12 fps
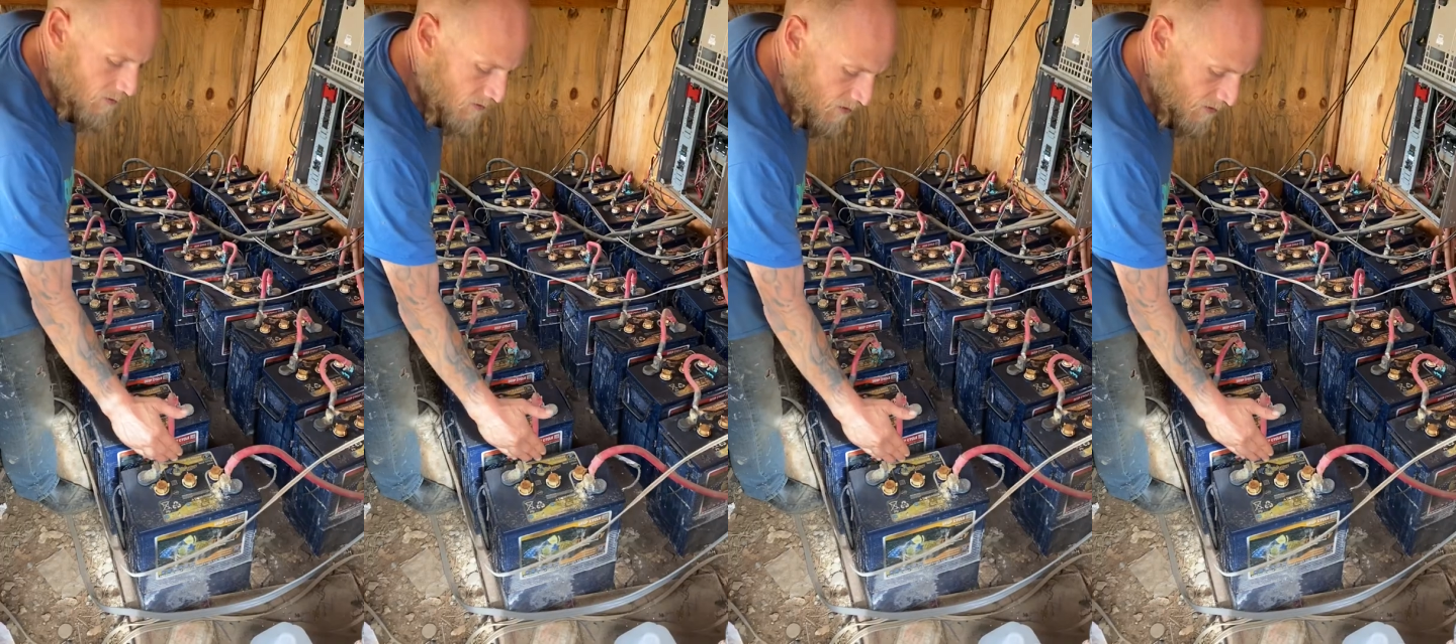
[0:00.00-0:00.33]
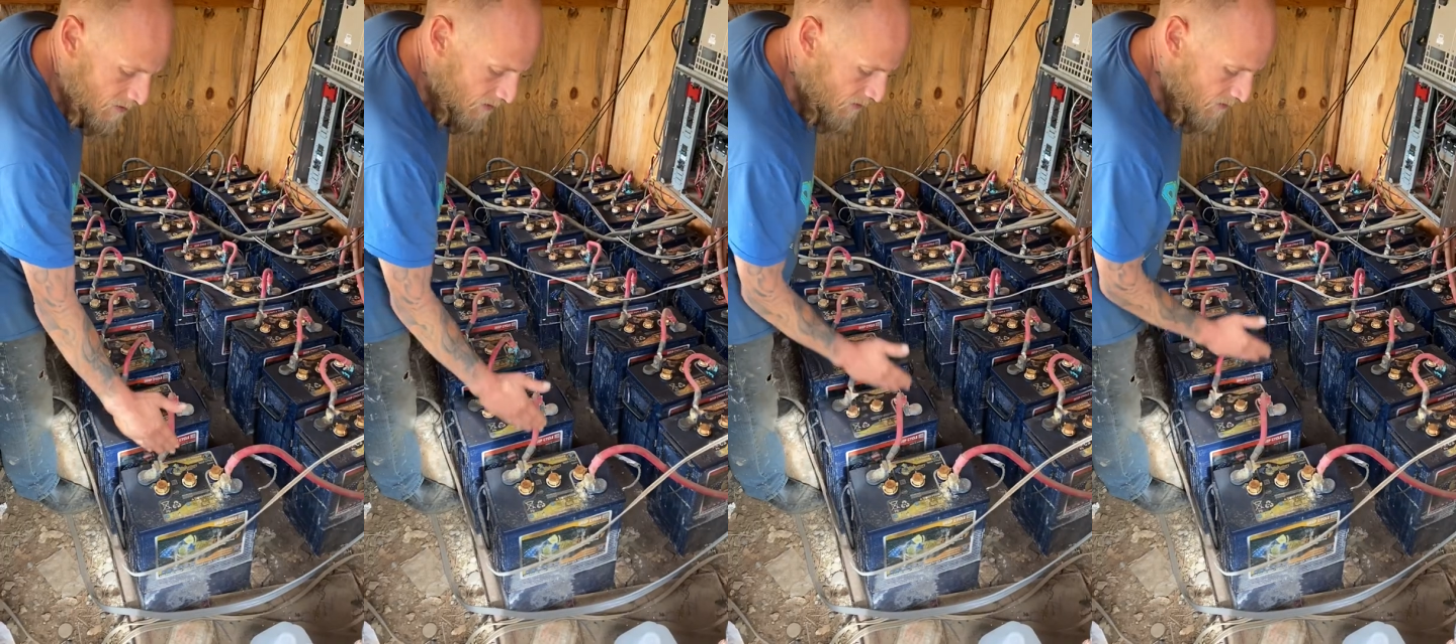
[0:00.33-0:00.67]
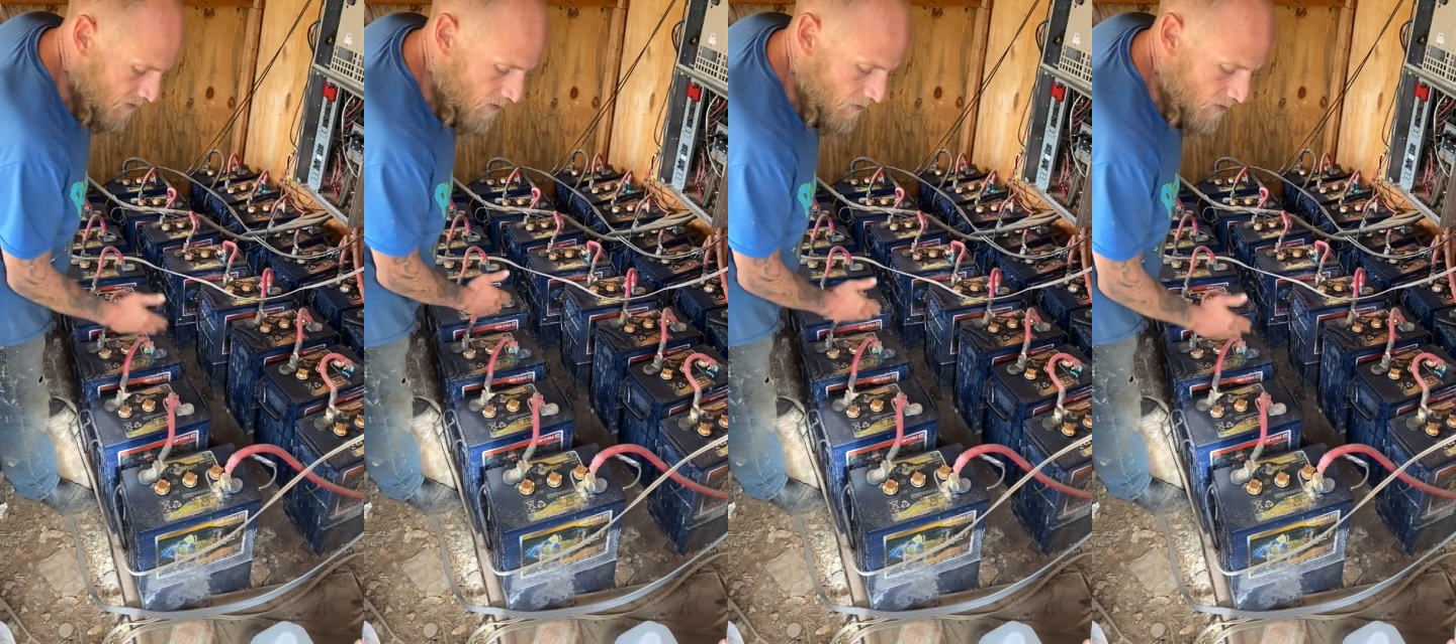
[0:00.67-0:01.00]
six in a
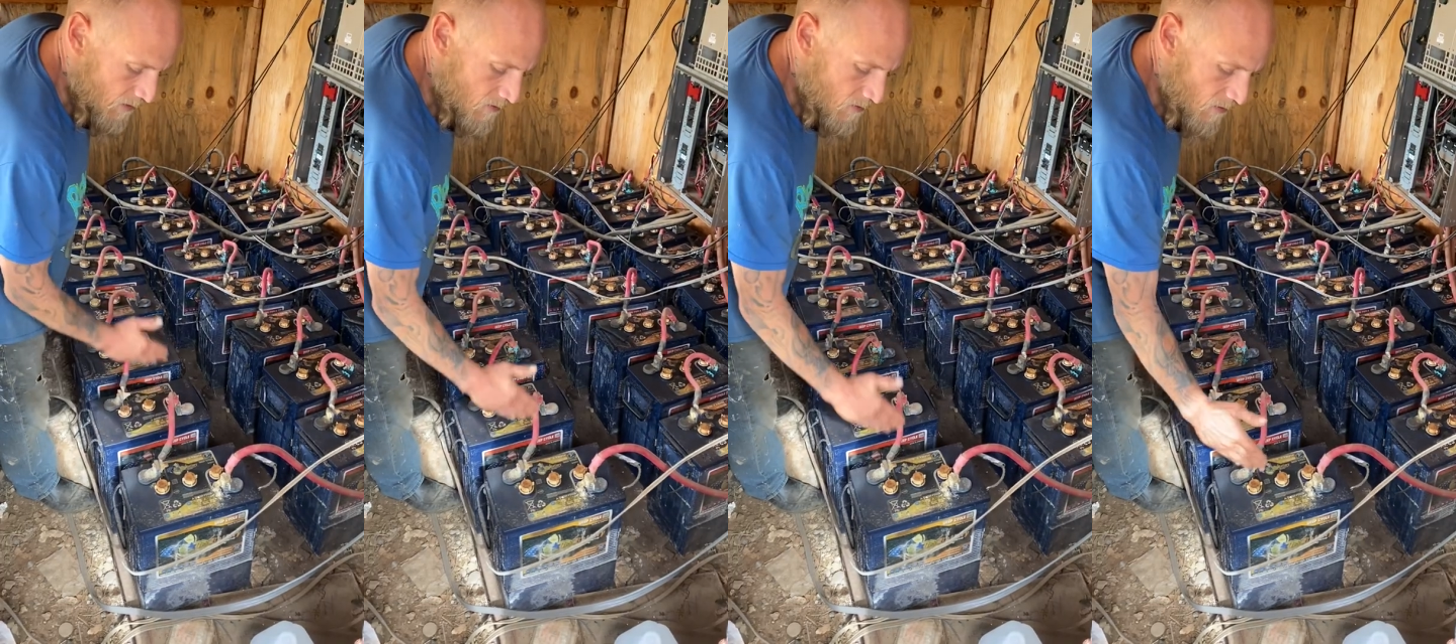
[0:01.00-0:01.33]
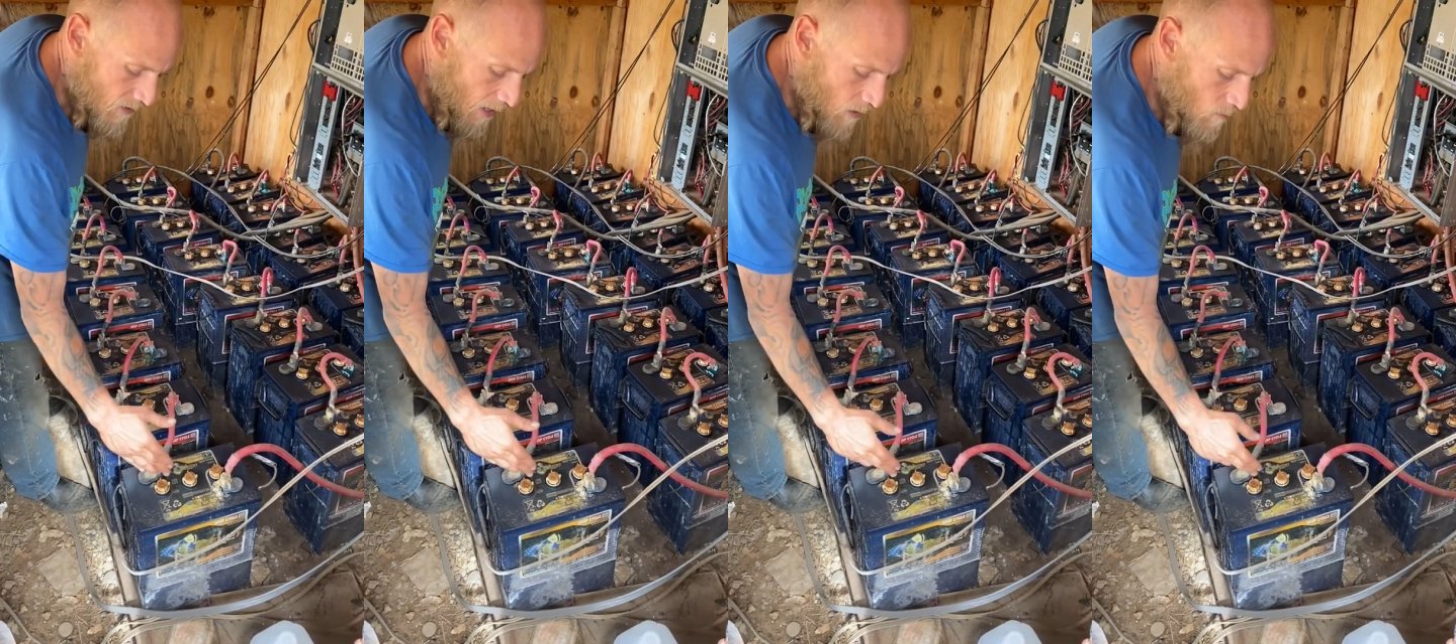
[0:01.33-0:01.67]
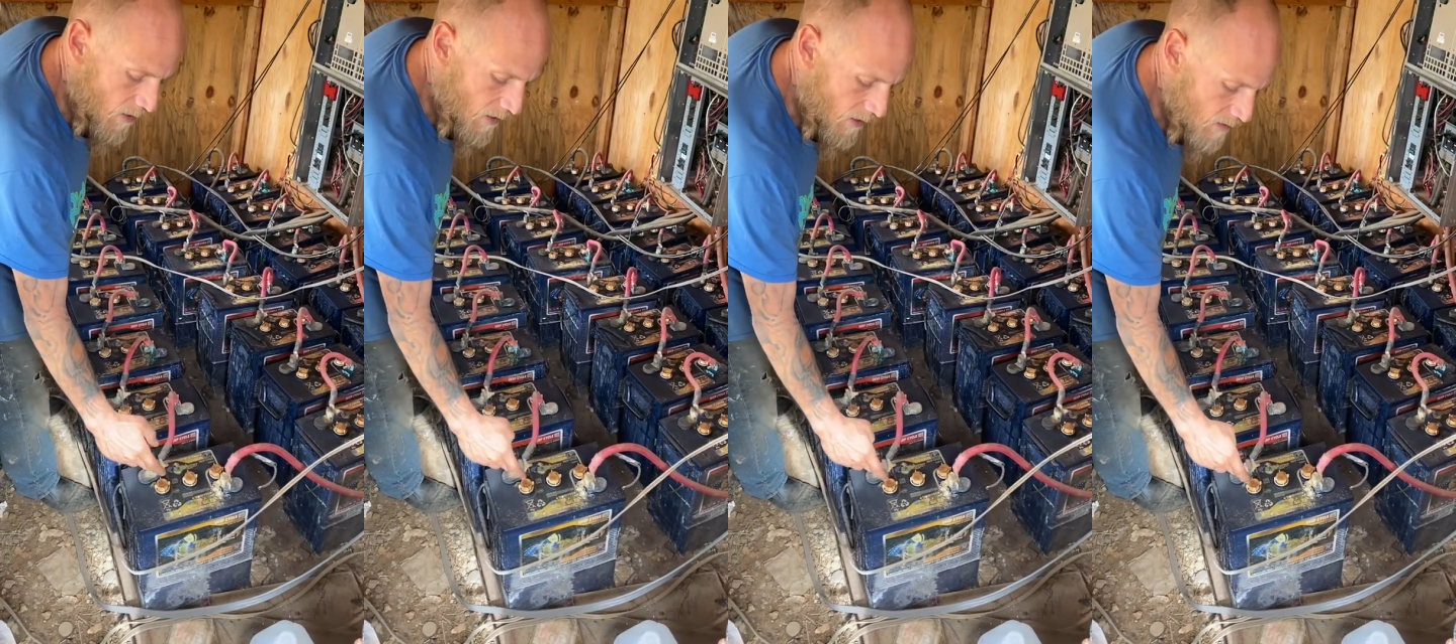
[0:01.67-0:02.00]
series. So that
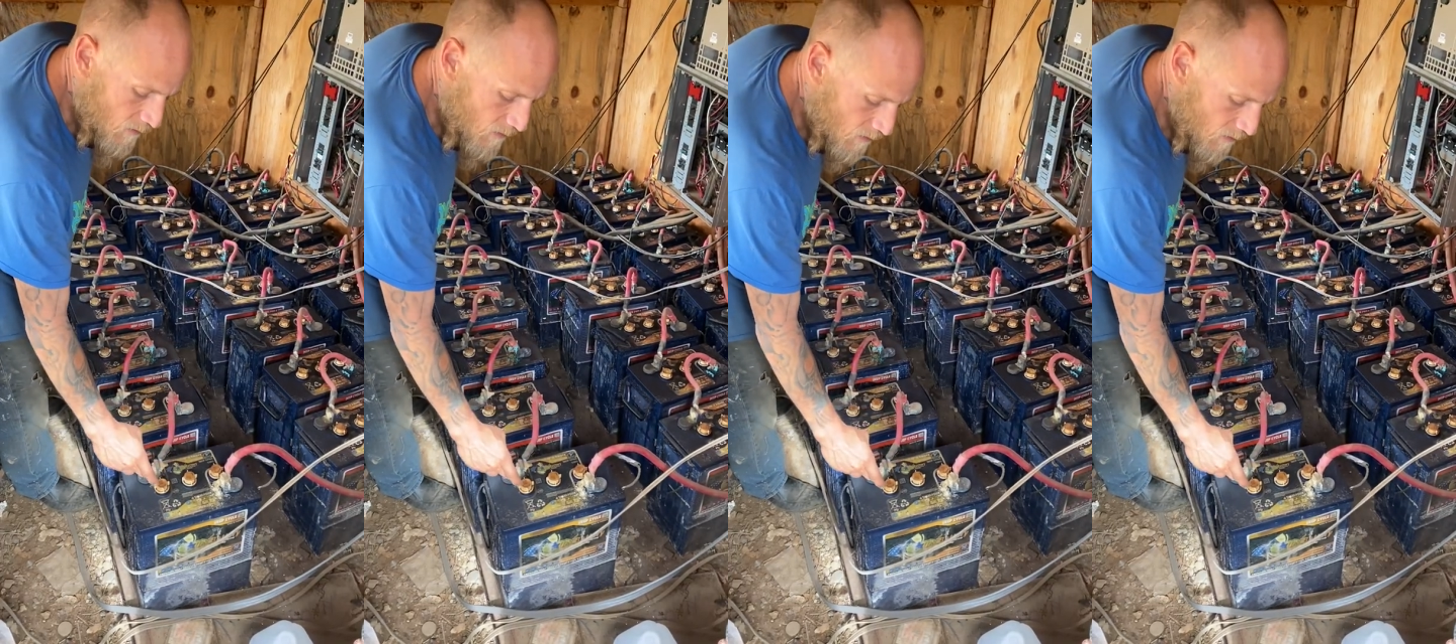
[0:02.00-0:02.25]
way,